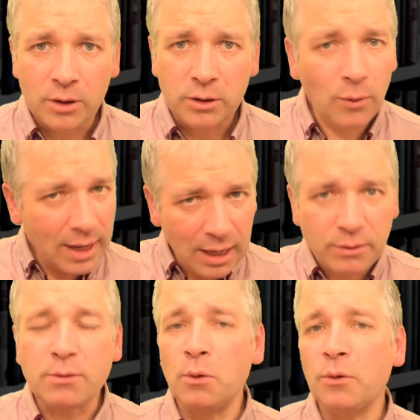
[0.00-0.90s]
You'll hear
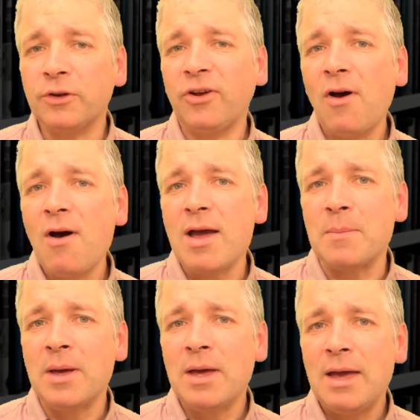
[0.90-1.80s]
this all the
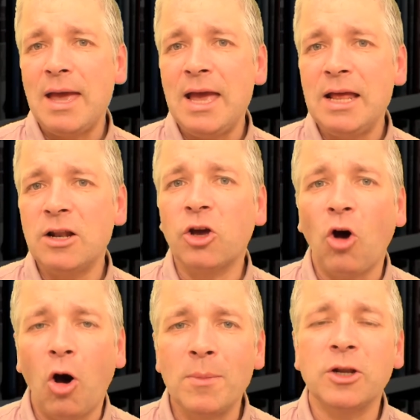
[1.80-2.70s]
time in
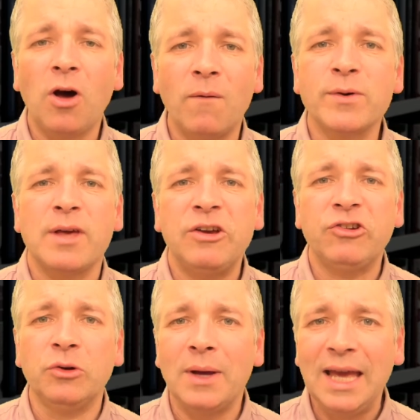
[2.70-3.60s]
common
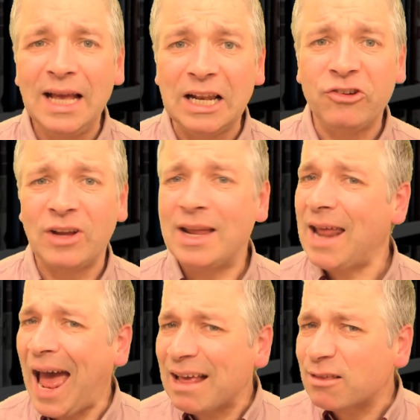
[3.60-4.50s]
conversational English, and
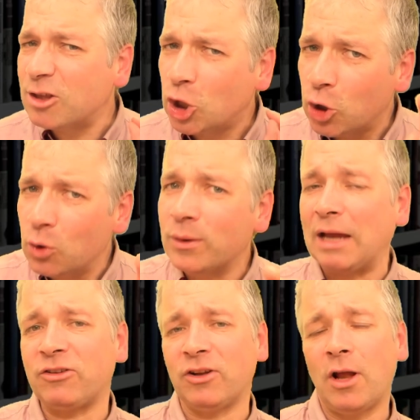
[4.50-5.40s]
as you
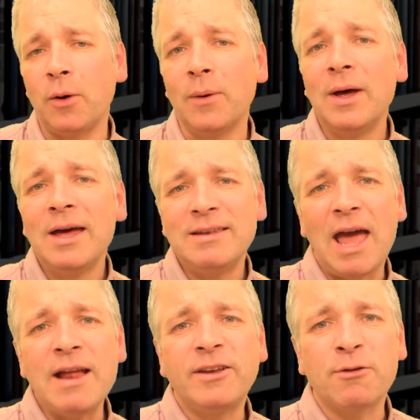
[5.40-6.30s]
get to know
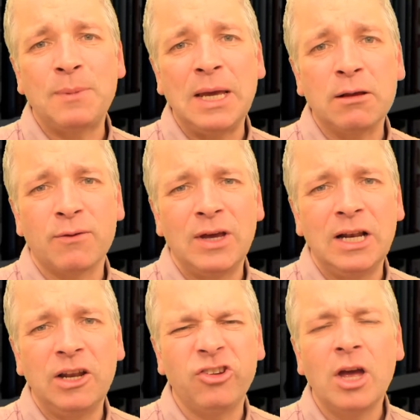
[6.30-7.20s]
native speakers of
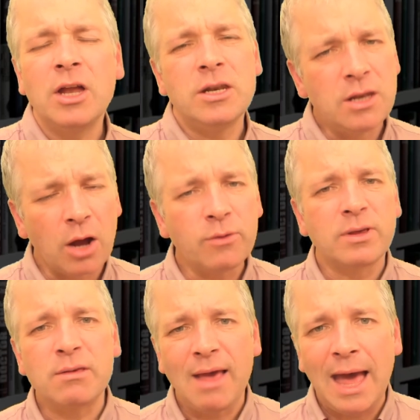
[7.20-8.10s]
English,
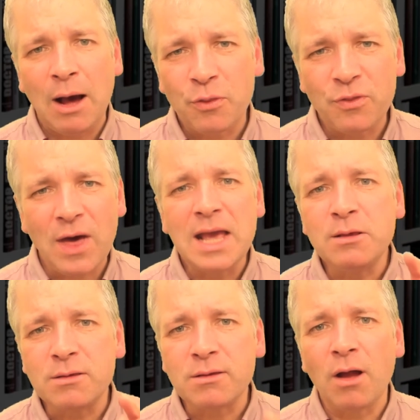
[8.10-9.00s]
notice how they
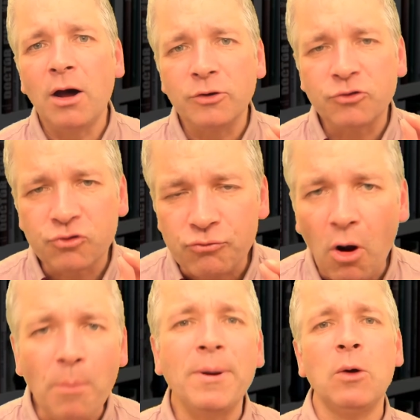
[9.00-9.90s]
start
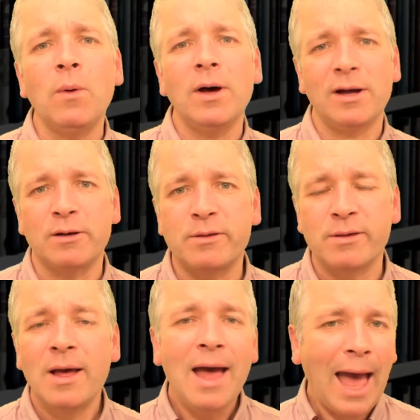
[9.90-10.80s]
dropping words
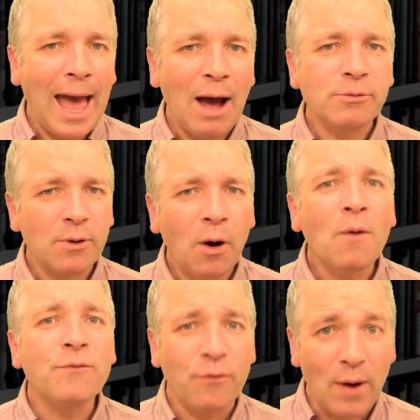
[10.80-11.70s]
out
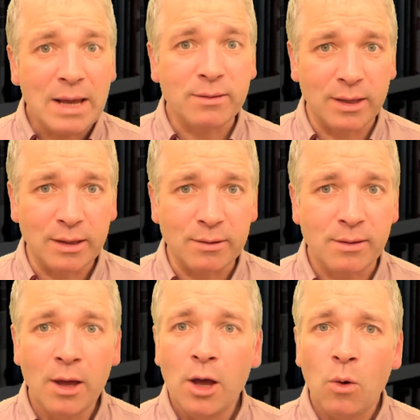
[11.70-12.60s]
of phrases
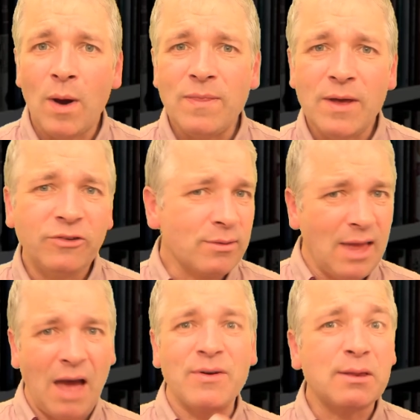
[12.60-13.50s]
when they're just
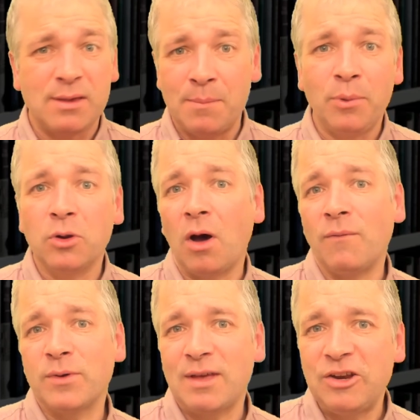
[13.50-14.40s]
having a simple
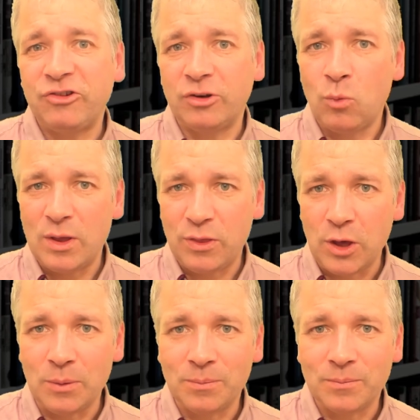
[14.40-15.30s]
conversation with you.